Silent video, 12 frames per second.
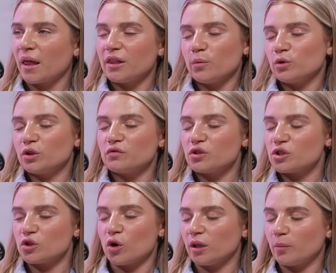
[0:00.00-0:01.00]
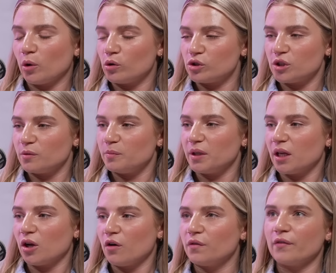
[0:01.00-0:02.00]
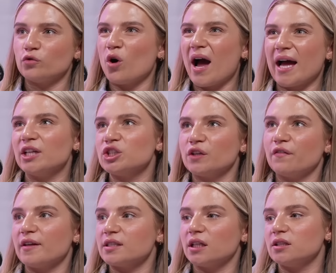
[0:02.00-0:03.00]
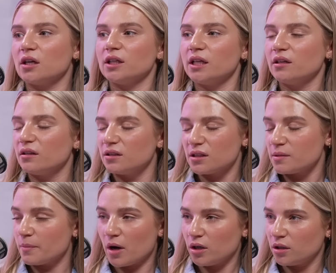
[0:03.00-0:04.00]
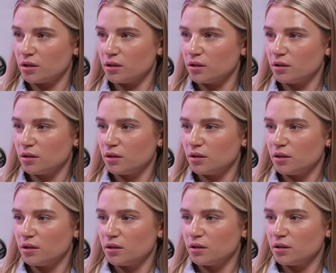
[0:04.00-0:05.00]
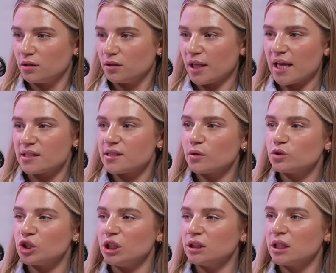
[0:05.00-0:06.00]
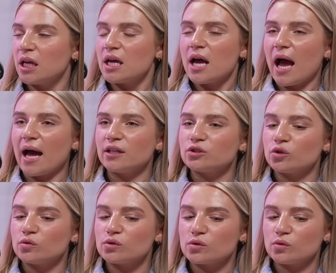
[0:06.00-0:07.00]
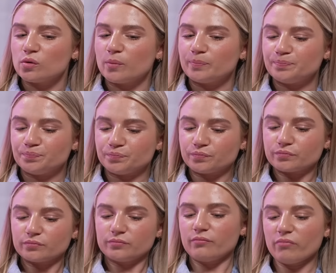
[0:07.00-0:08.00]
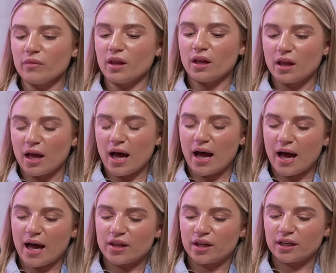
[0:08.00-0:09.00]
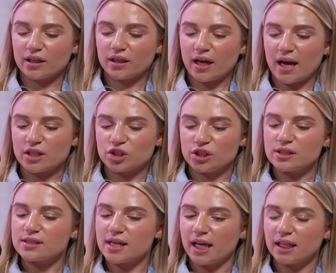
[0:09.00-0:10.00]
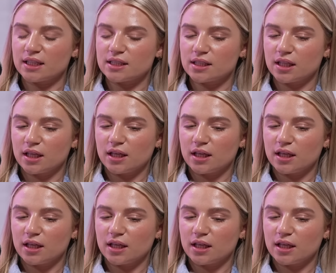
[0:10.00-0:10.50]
they would have just thought an apology would be enough. I've not actually physically done anything, doesn't matter. Yeah. That's still cheating. And also, I think, as she said,